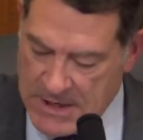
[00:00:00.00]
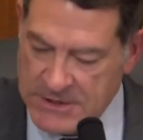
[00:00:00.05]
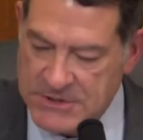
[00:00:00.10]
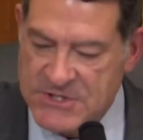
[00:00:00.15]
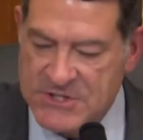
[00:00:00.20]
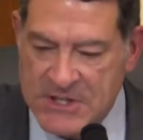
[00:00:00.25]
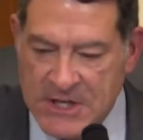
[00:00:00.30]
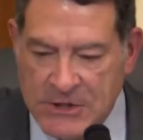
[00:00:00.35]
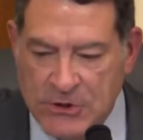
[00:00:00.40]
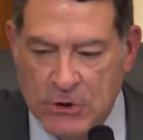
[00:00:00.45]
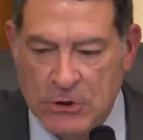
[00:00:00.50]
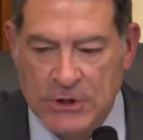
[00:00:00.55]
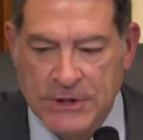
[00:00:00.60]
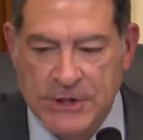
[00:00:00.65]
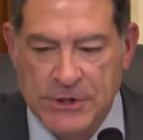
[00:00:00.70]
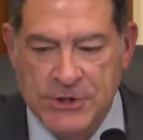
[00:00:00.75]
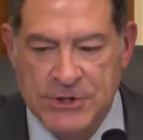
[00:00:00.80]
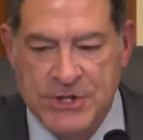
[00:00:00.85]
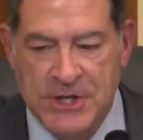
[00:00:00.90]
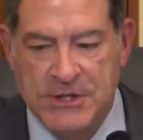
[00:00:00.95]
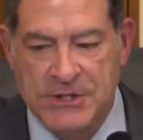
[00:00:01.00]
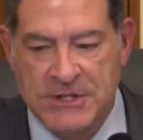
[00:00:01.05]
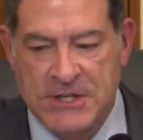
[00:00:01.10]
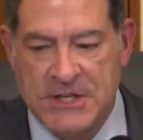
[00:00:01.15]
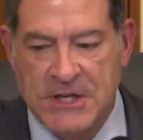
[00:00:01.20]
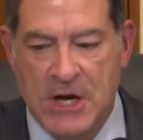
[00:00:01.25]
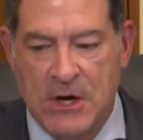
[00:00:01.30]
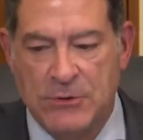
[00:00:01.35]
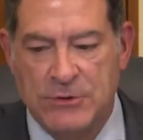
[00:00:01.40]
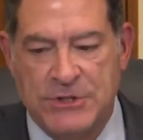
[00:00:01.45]
And senior leaders at
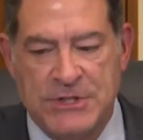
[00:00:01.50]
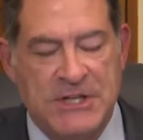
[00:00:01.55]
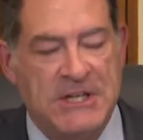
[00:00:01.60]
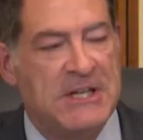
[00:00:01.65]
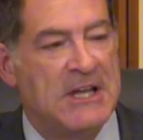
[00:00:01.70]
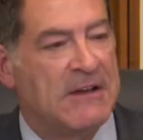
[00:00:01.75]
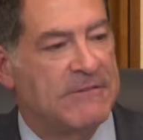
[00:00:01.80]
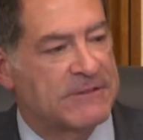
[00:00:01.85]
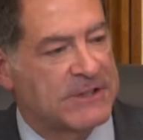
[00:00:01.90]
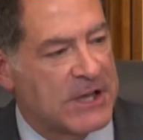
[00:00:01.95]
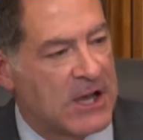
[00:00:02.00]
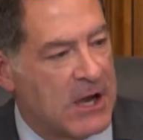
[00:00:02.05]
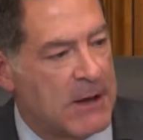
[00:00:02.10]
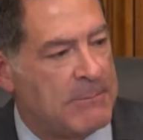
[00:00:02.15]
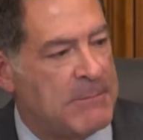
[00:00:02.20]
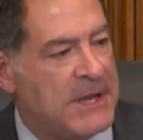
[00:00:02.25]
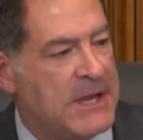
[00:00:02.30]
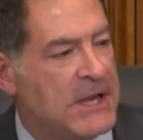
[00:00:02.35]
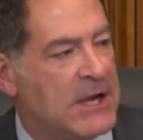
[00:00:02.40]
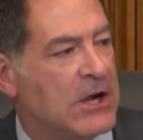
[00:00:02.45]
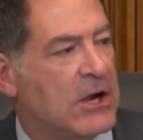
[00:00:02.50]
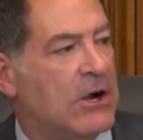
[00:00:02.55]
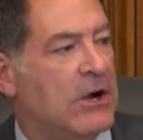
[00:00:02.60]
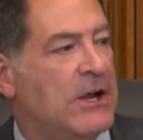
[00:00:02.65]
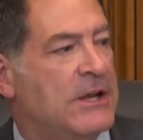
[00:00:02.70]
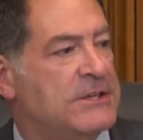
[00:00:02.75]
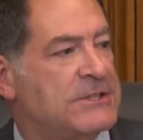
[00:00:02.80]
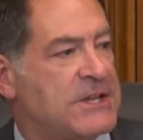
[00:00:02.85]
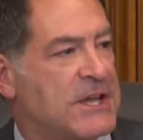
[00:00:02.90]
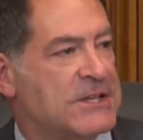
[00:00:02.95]
DoD have come
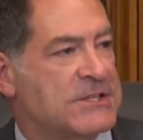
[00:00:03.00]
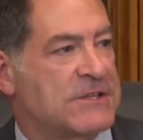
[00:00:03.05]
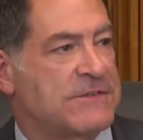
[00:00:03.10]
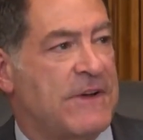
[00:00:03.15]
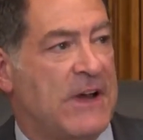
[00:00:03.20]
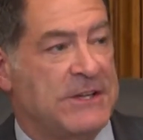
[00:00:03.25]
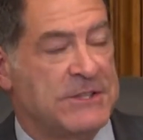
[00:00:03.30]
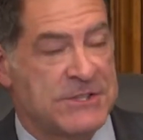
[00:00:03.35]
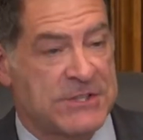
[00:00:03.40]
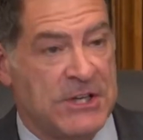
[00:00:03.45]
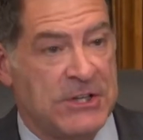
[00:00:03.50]
here and testified.